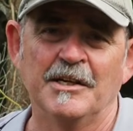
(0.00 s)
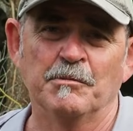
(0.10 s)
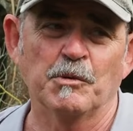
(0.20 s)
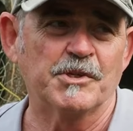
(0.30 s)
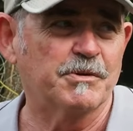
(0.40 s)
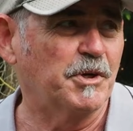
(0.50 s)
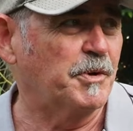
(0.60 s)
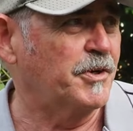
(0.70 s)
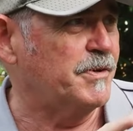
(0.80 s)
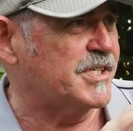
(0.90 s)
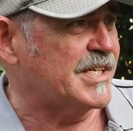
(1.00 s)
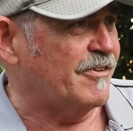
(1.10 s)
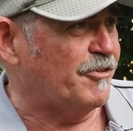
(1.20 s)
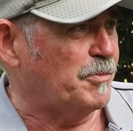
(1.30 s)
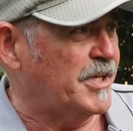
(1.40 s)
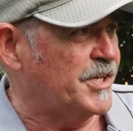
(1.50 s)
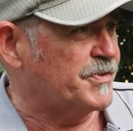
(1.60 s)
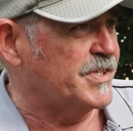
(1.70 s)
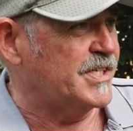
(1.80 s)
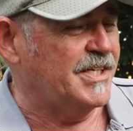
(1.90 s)
but what you really want to do is start from the
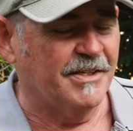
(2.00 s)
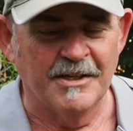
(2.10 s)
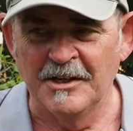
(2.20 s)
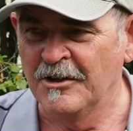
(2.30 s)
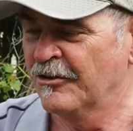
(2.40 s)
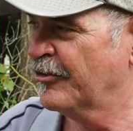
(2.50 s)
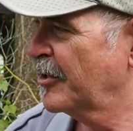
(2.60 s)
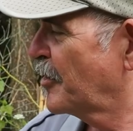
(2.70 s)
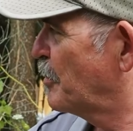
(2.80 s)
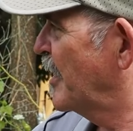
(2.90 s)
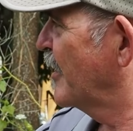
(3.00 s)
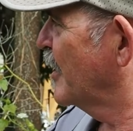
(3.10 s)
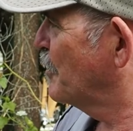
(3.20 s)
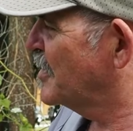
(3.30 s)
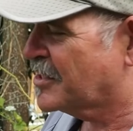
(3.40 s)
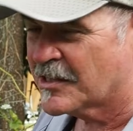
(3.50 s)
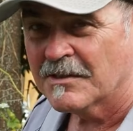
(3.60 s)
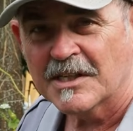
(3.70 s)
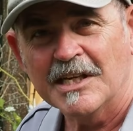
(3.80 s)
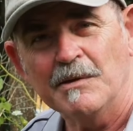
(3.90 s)
entrance here, follow the path up and just
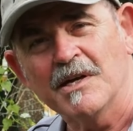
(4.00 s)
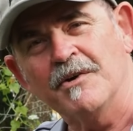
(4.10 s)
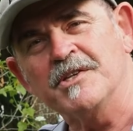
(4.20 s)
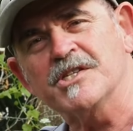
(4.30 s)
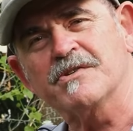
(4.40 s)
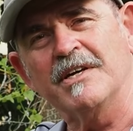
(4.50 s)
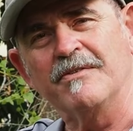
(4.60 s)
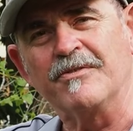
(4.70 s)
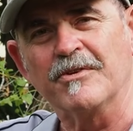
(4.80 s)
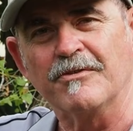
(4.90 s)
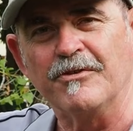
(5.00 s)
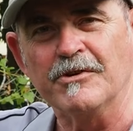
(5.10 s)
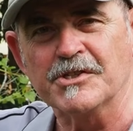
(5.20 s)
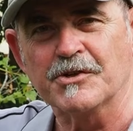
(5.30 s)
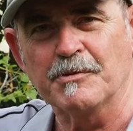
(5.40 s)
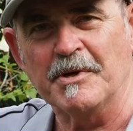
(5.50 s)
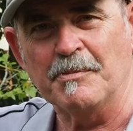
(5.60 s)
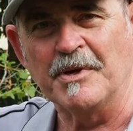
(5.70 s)
sort of keep going straight for the first trip up.